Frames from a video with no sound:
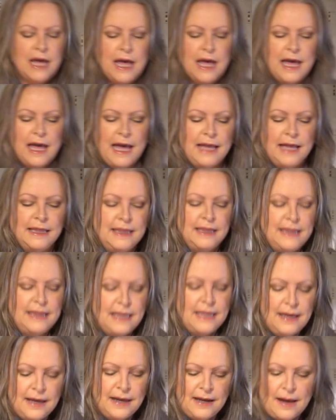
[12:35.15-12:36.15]
And
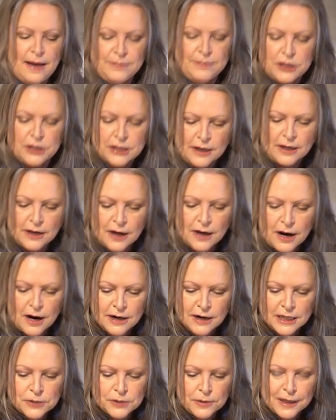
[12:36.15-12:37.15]
then I'm just gonna
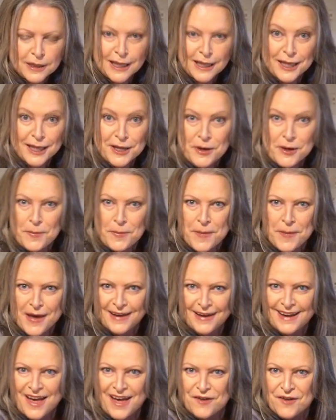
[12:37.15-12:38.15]
garnish with a little
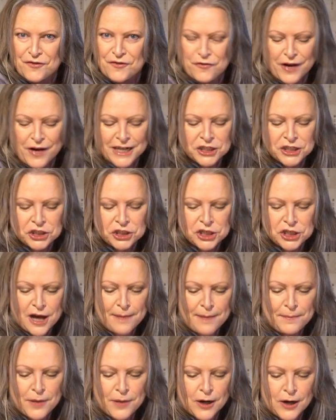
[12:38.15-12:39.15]
bit of fresh
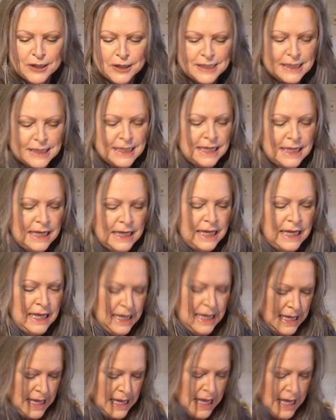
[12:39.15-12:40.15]
chopped parsley.
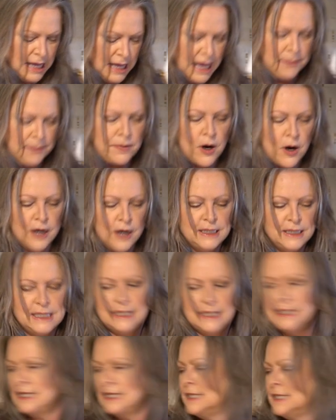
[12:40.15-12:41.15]
And
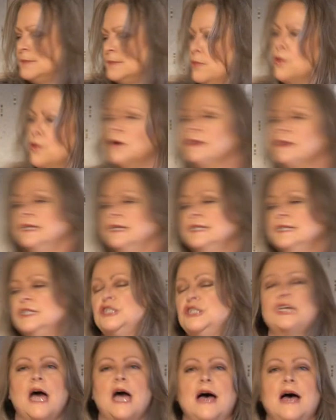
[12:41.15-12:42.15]
parsley does more than
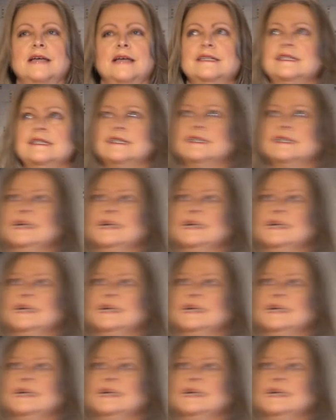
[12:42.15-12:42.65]
just